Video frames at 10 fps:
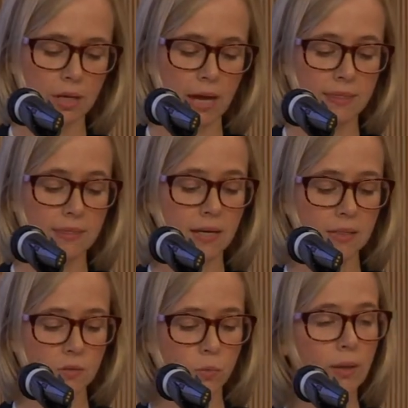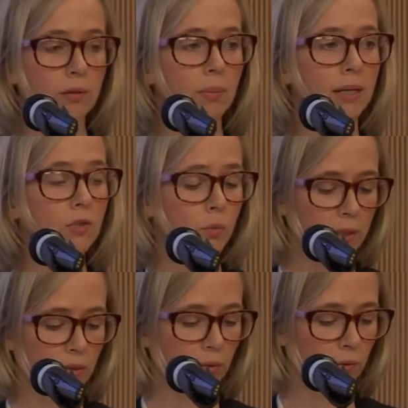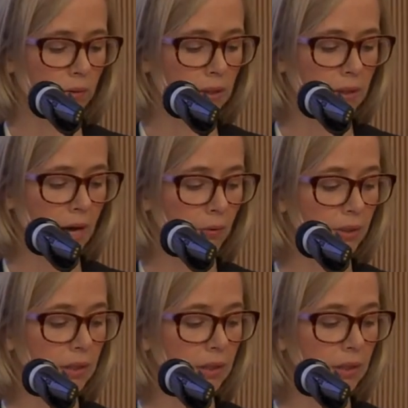and thus whether by 2030 our